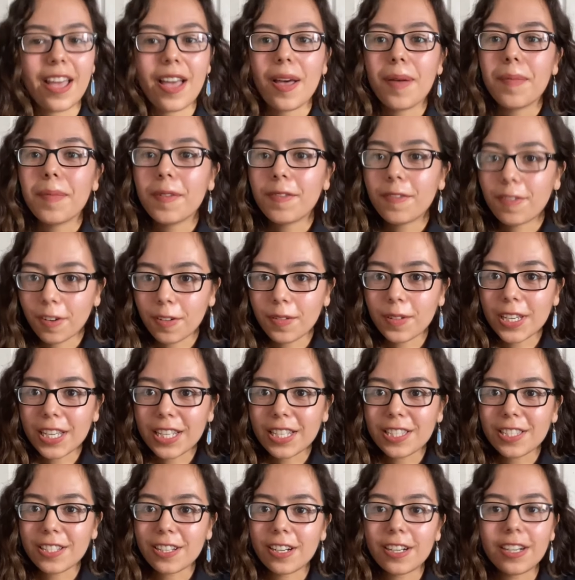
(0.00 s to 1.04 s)
Before we get
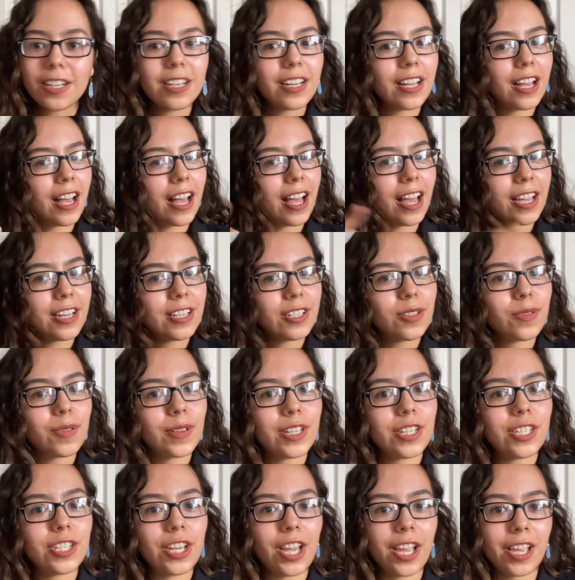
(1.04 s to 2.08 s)
started, I just want
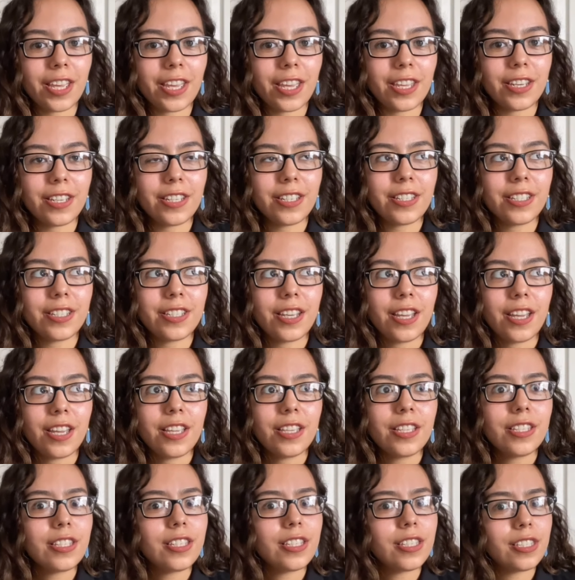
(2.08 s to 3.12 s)
to check in.
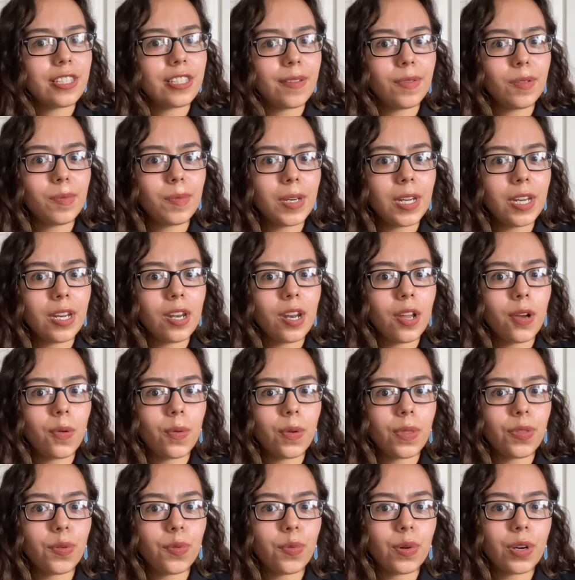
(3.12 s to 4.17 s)
Does everybody know
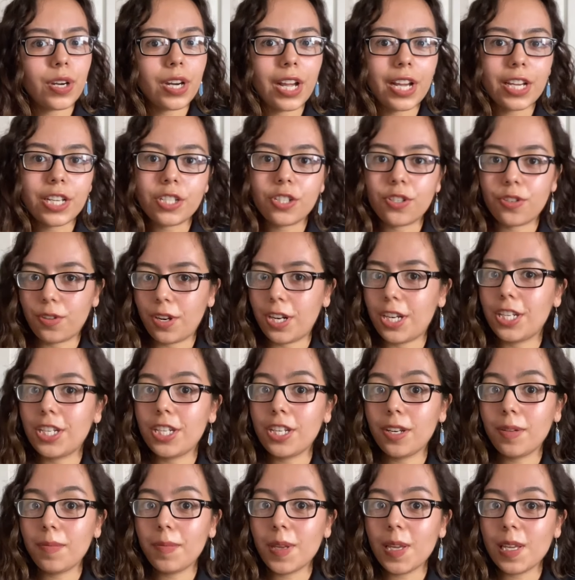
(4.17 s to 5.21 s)
what the word
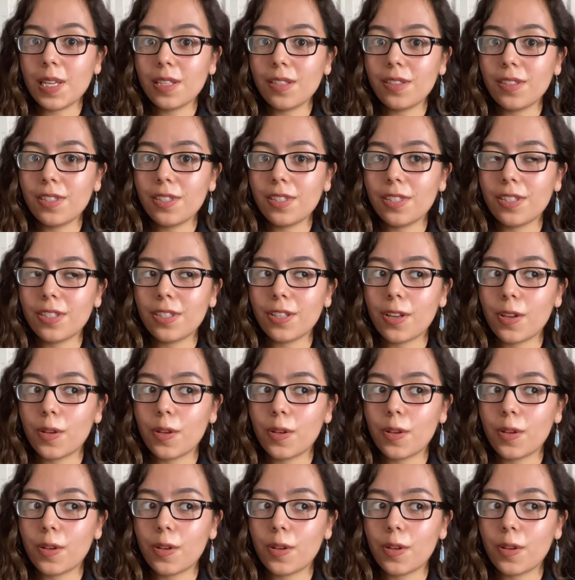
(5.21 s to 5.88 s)
hydration means?